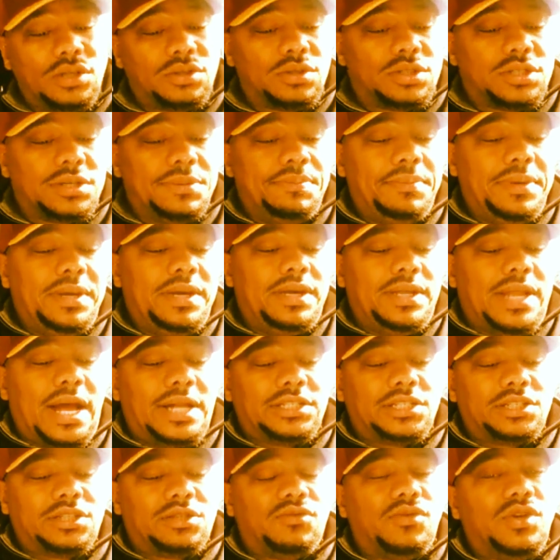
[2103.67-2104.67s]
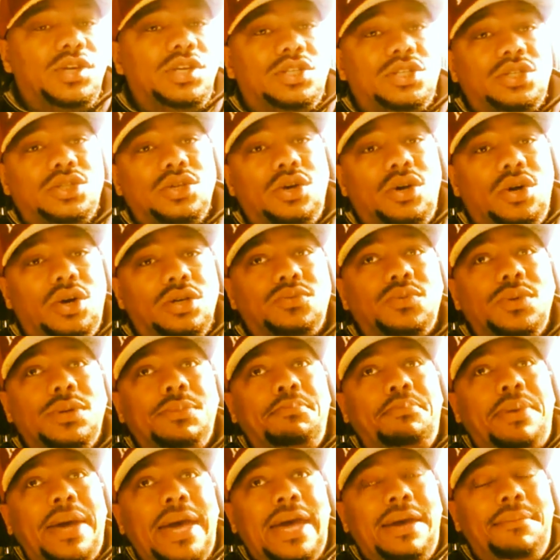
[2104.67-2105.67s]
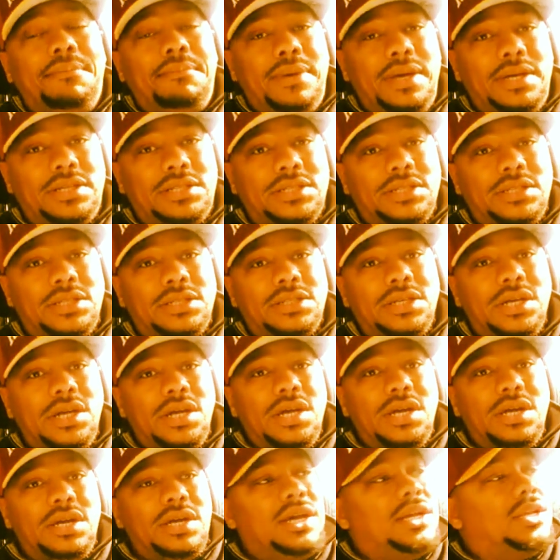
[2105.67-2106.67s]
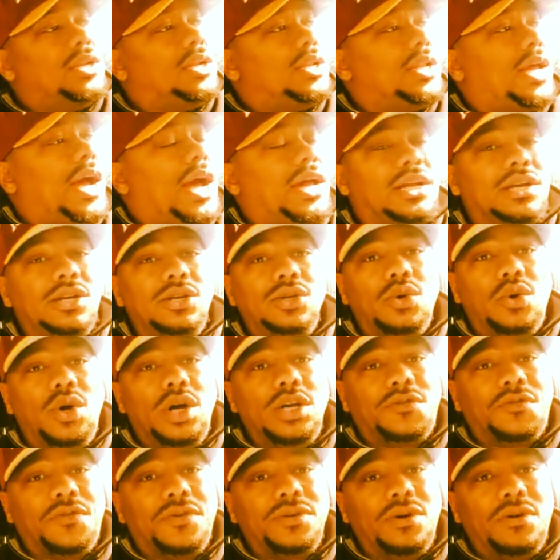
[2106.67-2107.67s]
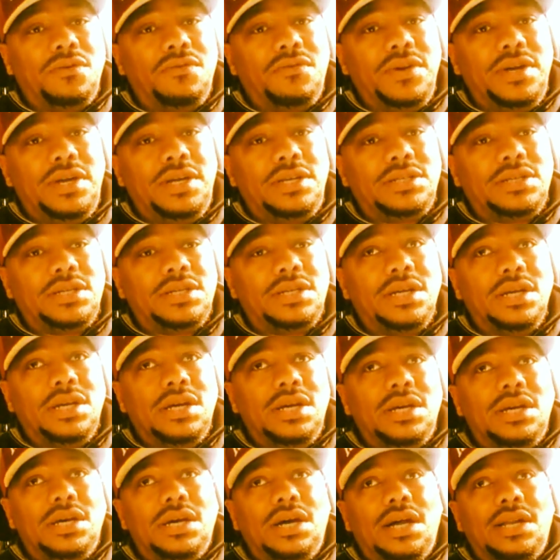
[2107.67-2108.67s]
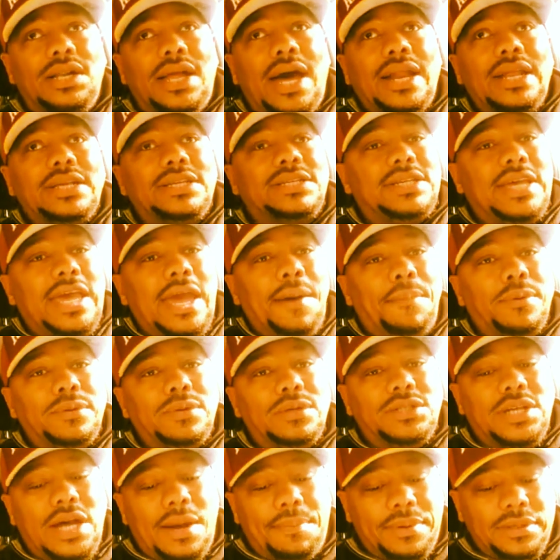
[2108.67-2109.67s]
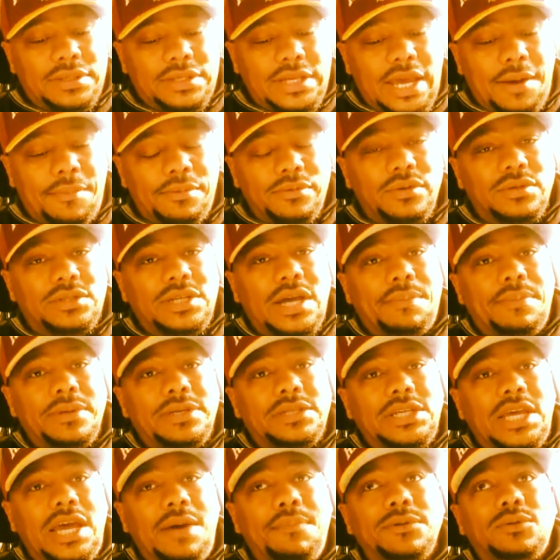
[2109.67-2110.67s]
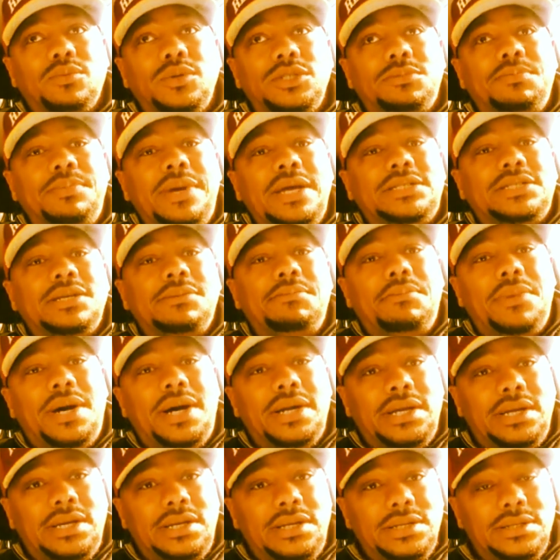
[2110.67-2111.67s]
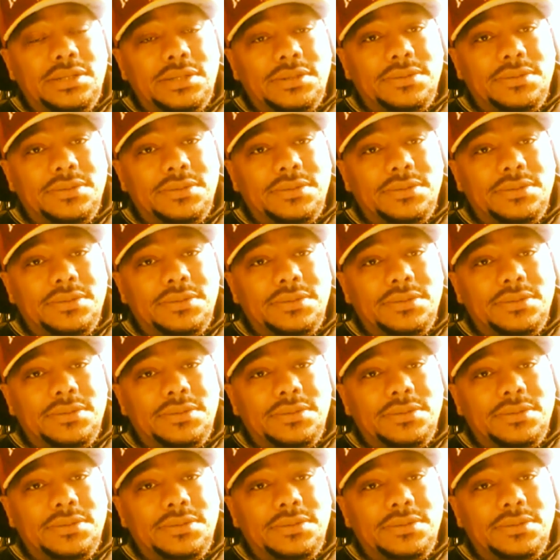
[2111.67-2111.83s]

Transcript: So to me, that's 3 songs with bad mixes and a lot of noise for no reason. A lot of samples on top of samples on top of samples, which makes it muddy.